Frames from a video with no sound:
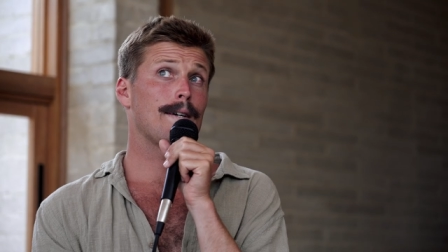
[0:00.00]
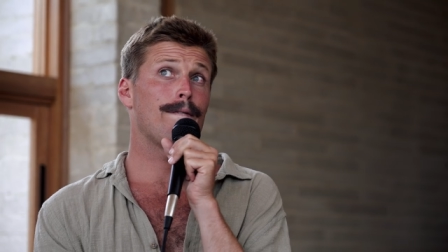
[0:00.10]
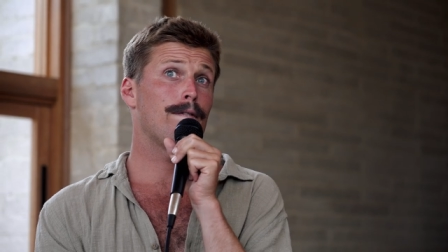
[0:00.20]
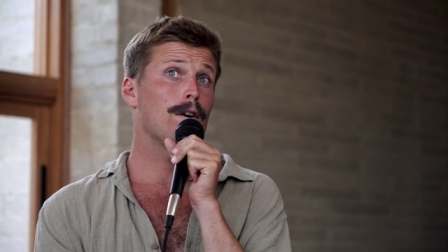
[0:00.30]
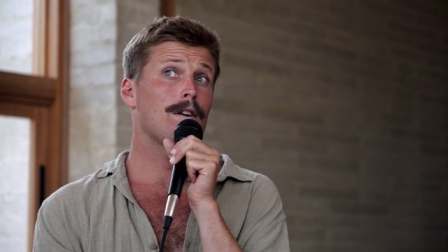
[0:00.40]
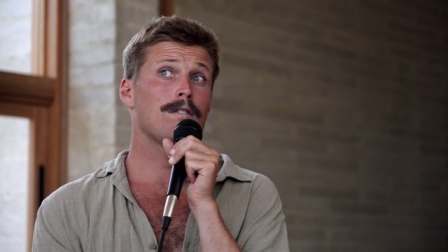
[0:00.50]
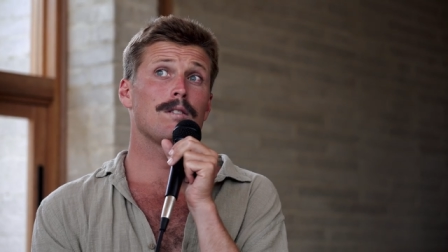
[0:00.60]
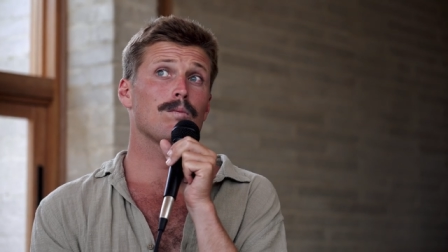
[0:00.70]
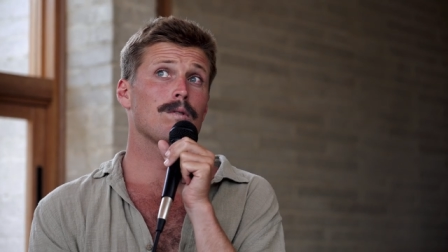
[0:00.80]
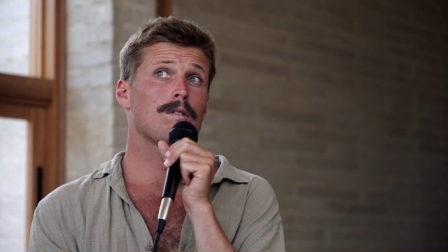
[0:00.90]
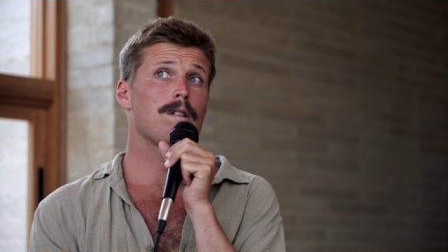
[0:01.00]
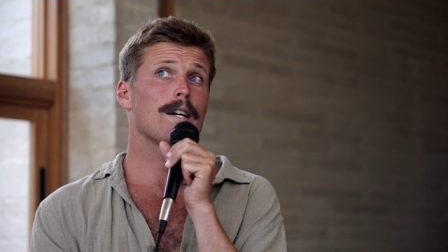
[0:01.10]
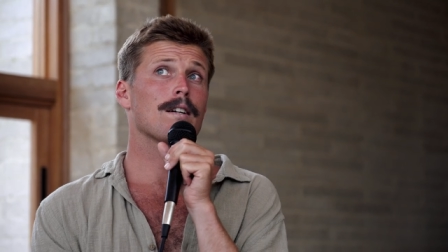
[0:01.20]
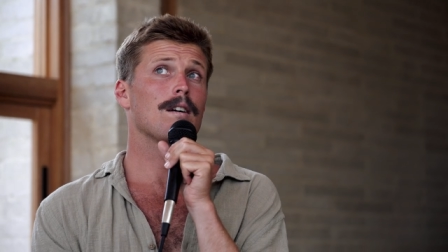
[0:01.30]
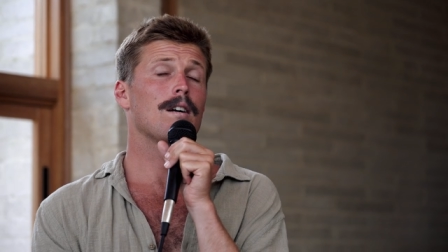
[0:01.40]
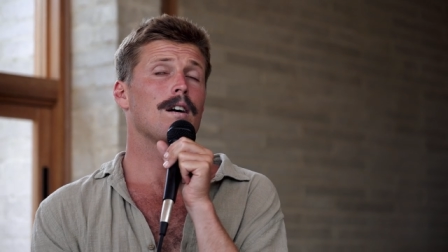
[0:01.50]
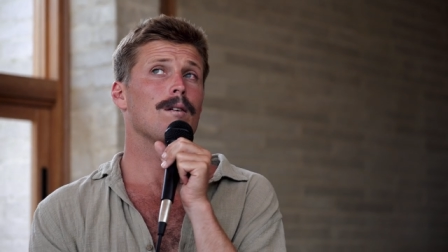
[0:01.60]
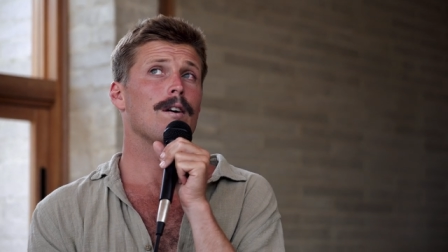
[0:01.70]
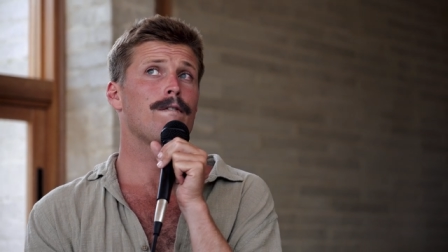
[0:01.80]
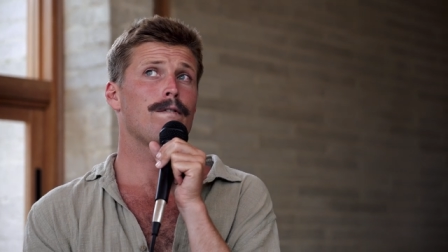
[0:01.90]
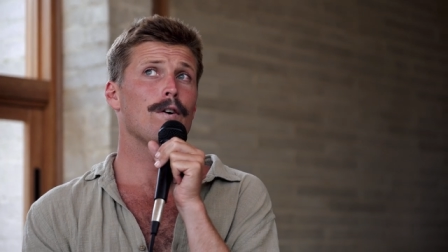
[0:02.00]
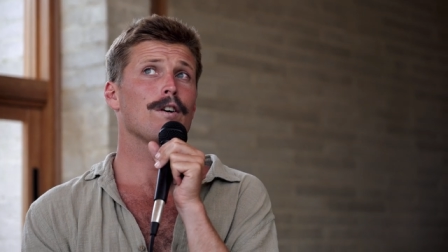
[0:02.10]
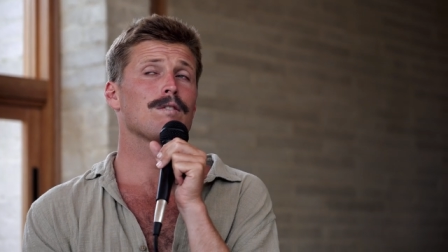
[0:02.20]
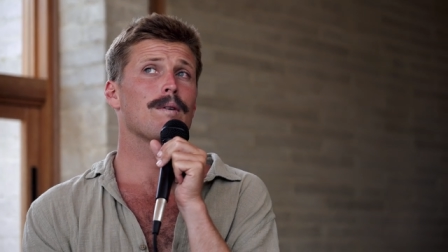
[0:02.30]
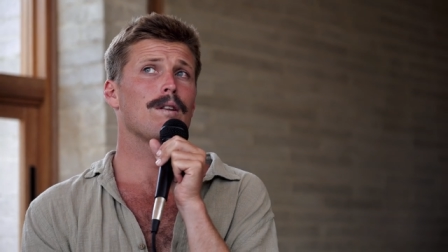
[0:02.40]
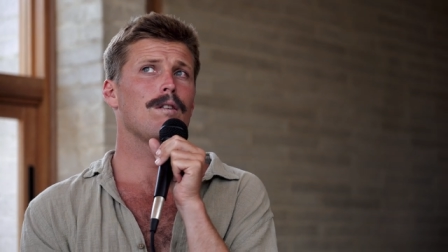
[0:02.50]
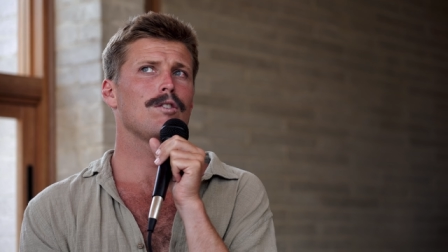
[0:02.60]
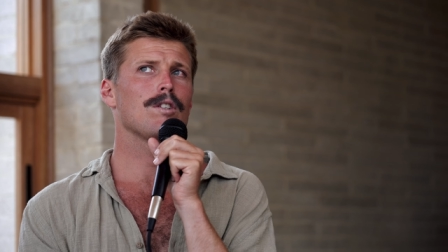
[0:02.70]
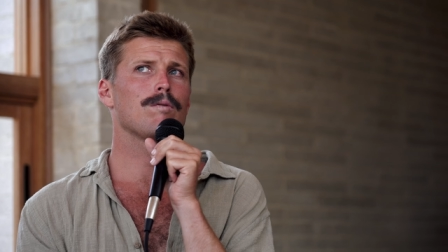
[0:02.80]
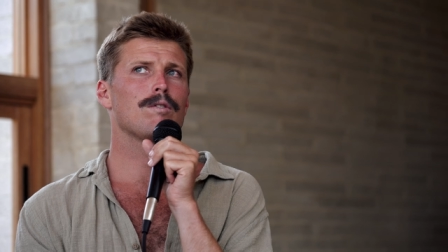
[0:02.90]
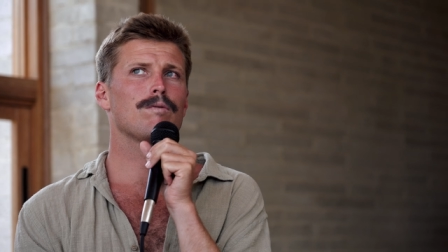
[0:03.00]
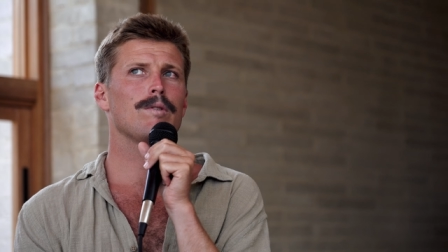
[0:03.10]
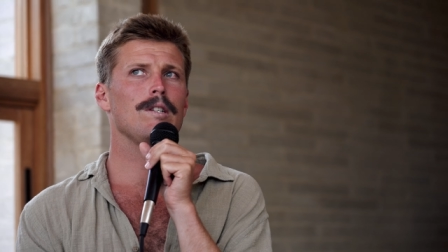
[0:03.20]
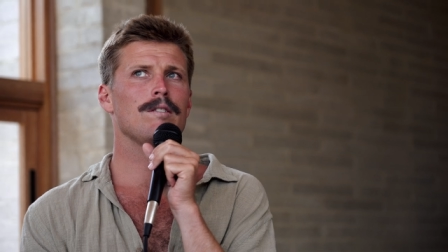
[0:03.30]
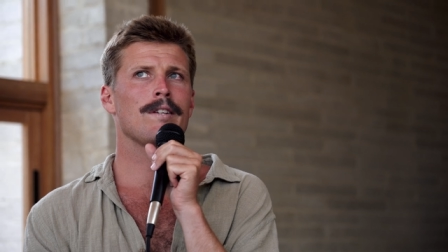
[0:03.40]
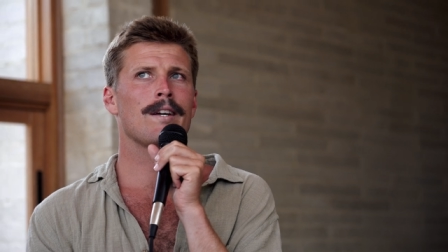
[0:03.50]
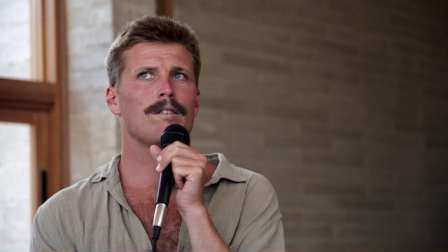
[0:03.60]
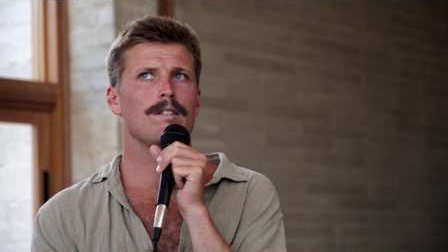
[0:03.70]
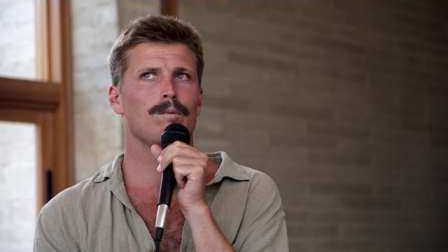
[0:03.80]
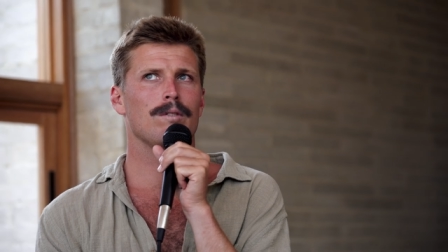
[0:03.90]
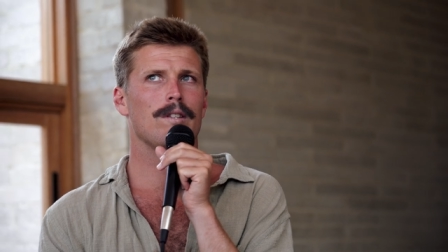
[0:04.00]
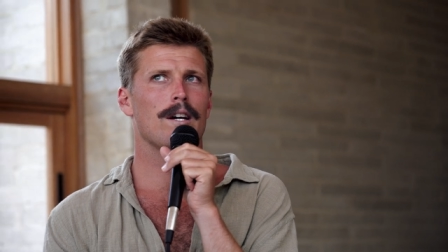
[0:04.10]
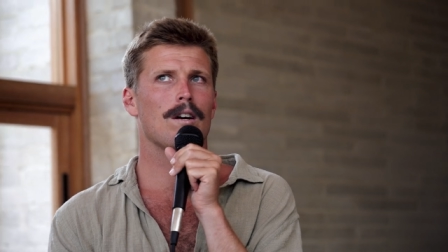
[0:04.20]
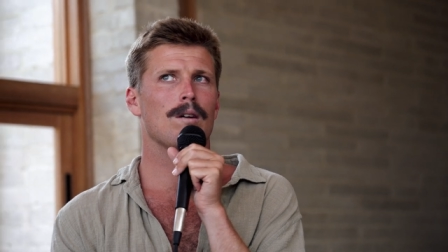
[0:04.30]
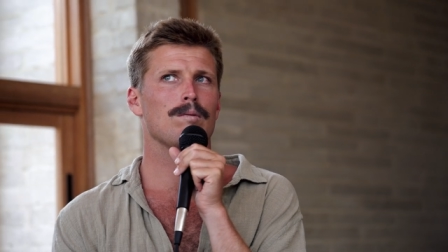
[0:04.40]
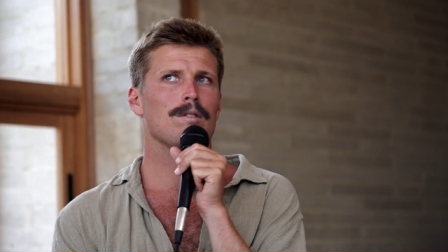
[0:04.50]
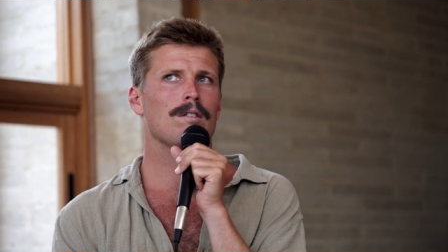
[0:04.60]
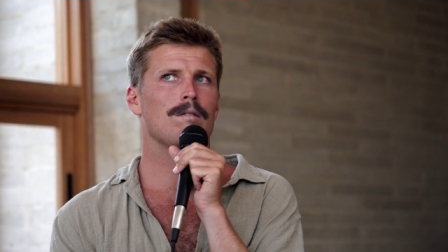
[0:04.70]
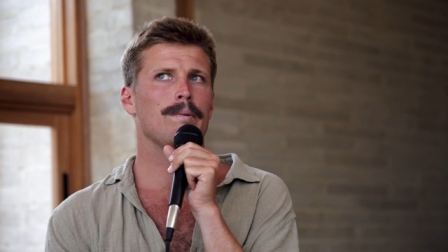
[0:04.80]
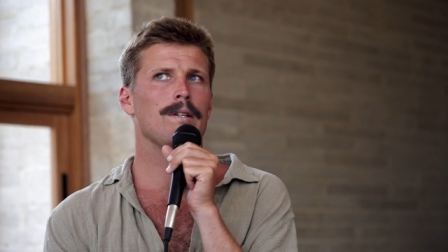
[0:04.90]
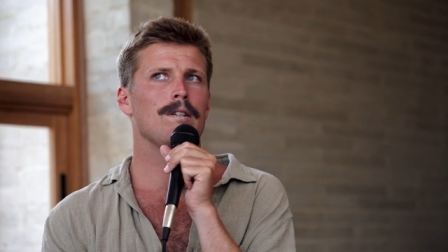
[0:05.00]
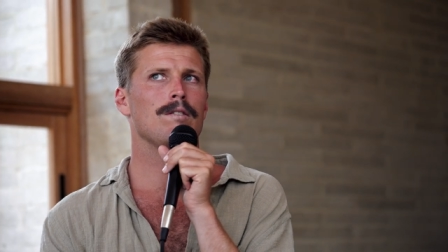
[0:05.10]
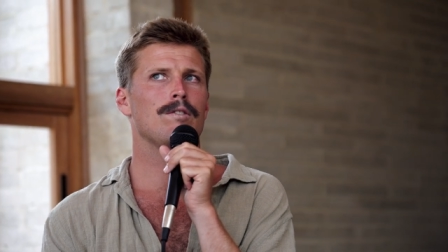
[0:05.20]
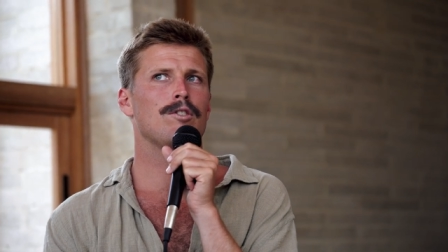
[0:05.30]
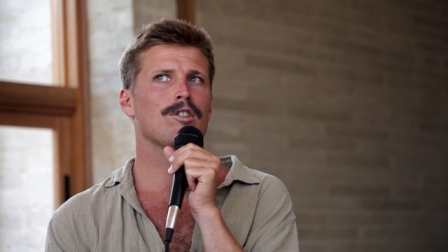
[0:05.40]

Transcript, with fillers: at first it was like uh, at first my logic was really sound it was that i was going to be